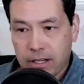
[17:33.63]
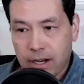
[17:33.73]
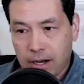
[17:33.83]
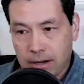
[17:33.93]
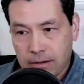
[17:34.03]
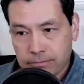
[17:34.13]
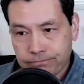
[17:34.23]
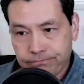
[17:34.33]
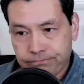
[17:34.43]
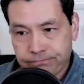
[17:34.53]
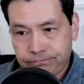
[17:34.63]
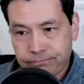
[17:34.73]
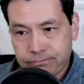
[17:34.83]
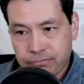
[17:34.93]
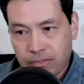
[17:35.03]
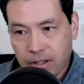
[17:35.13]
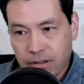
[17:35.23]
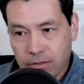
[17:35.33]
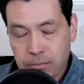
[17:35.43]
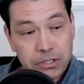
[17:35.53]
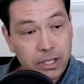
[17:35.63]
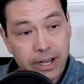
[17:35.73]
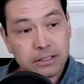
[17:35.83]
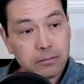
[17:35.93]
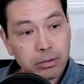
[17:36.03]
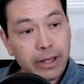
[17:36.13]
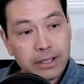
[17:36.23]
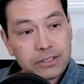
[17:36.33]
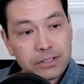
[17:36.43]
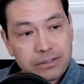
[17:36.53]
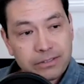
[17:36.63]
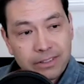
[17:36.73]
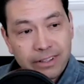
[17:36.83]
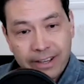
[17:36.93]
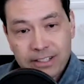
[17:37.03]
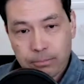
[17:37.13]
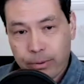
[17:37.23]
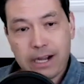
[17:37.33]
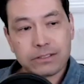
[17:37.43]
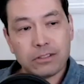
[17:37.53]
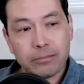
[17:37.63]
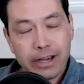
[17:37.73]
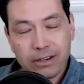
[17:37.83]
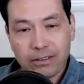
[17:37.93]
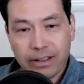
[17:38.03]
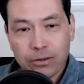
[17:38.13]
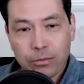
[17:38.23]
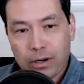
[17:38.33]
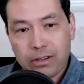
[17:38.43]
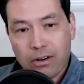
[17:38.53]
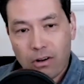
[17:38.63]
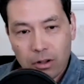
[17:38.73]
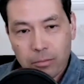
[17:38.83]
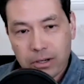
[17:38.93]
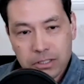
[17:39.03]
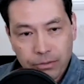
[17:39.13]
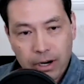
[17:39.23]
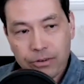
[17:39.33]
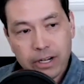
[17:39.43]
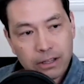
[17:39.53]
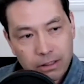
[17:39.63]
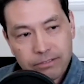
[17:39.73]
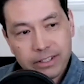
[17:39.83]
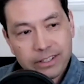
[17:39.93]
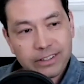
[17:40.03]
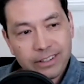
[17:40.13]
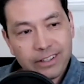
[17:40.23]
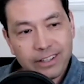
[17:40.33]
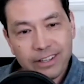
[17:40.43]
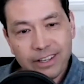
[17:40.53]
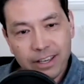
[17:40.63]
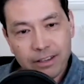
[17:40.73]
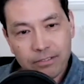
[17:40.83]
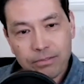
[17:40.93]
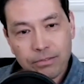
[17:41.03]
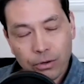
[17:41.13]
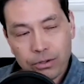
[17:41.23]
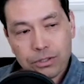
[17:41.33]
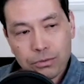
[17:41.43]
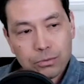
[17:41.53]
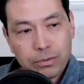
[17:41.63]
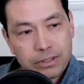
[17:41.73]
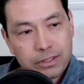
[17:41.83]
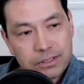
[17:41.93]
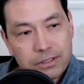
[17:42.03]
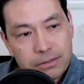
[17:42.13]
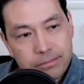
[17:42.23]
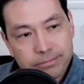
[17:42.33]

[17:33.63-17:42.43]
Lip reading: from this connected place, like as a practical matter? Like, what are the hallmarks of your everyday living if you're in tune with this?